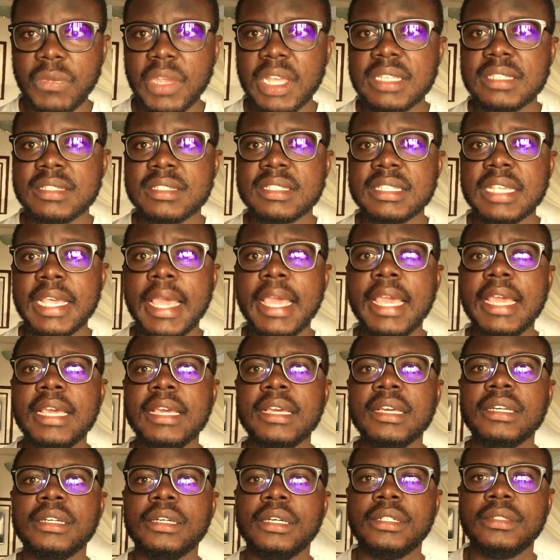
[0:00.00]
Sing,
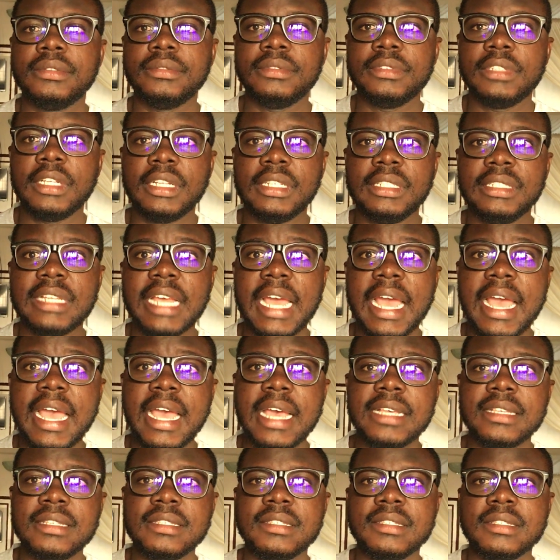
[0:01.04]

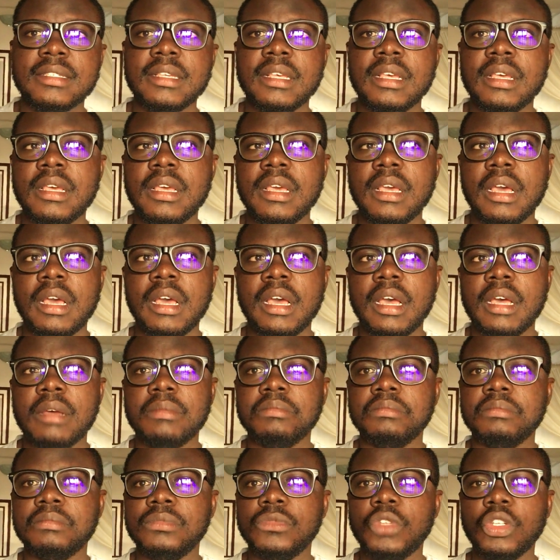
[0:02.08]
dance,
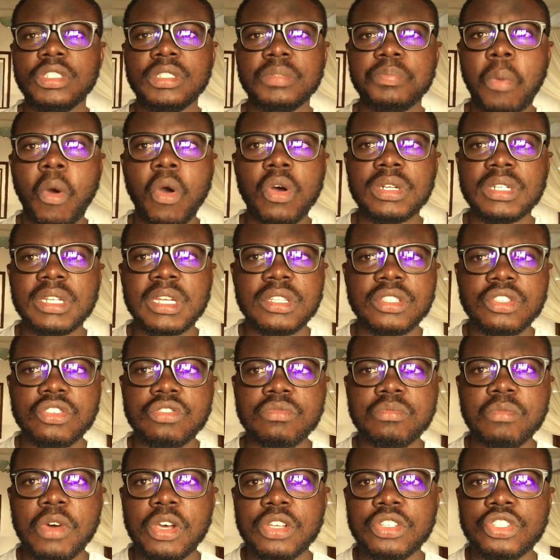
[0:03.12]
don't ponder too
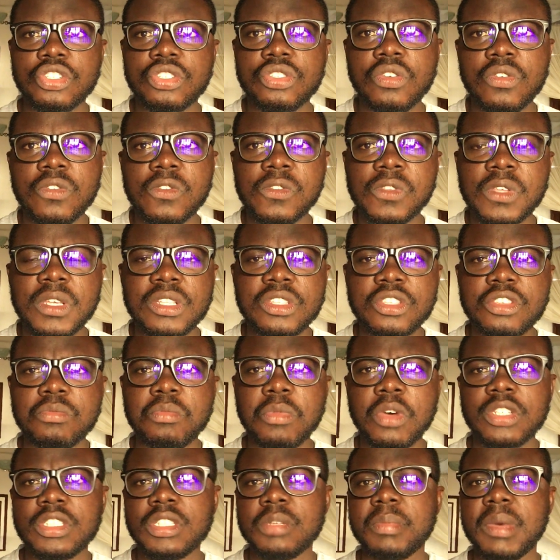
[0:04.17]
much, don't think too
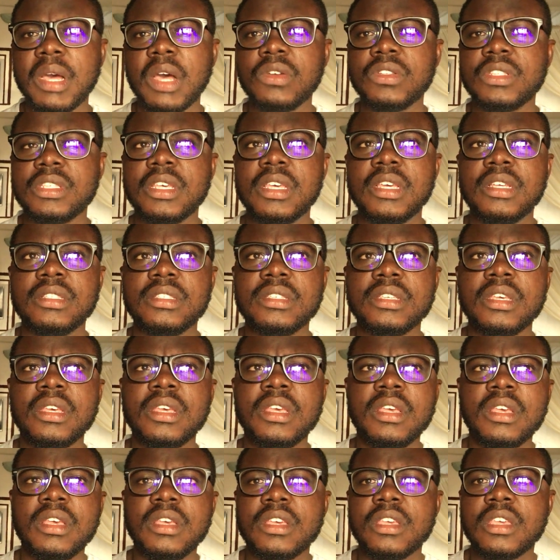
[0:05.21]
much about it.
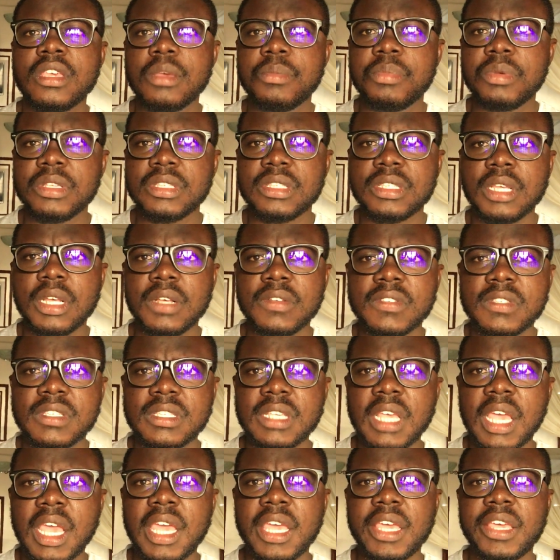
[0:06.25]
Keep yourself
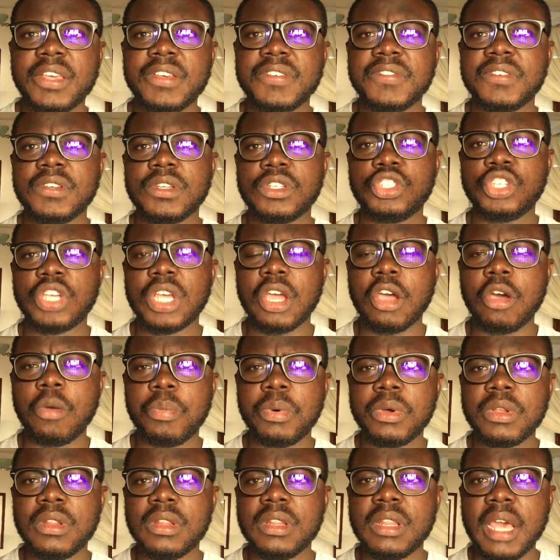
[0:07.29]
safe, check up
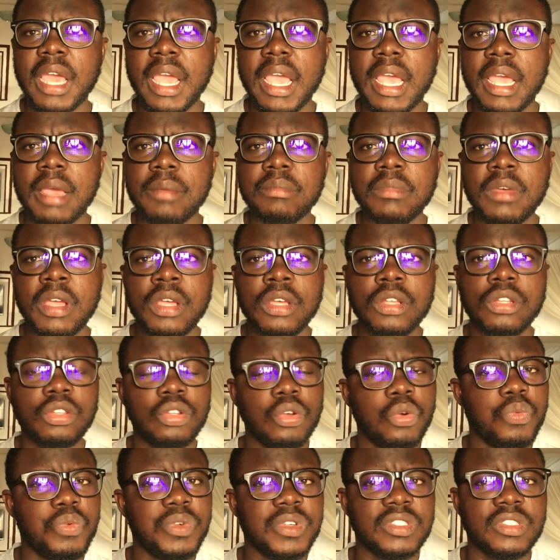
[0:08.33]
on them.
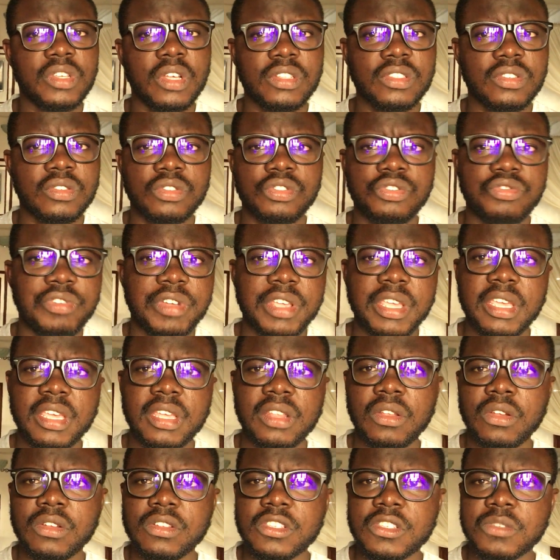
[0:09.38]
Don't resort to
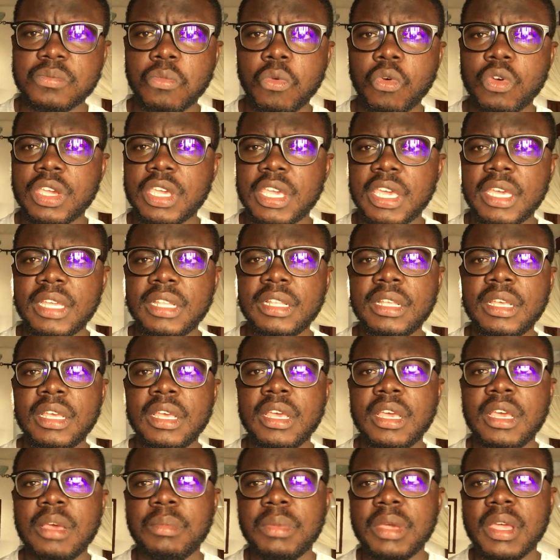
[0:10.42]
drinking or smoking,
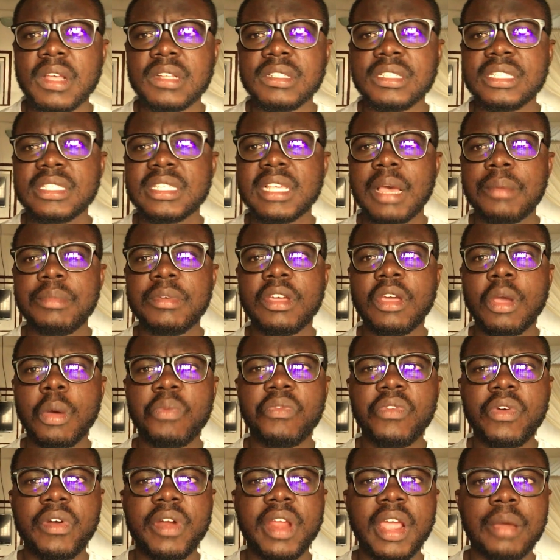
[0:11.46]
because this can become
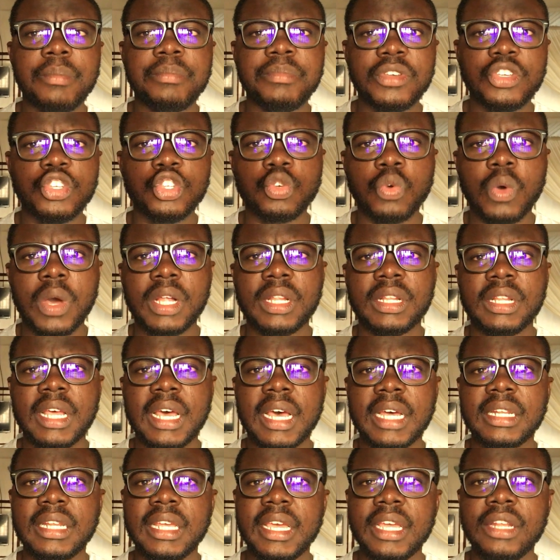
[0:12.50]
very habitual
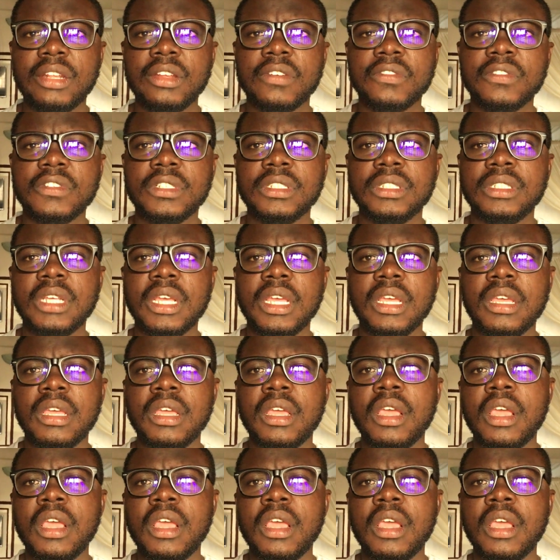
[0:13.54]
at the end of the day.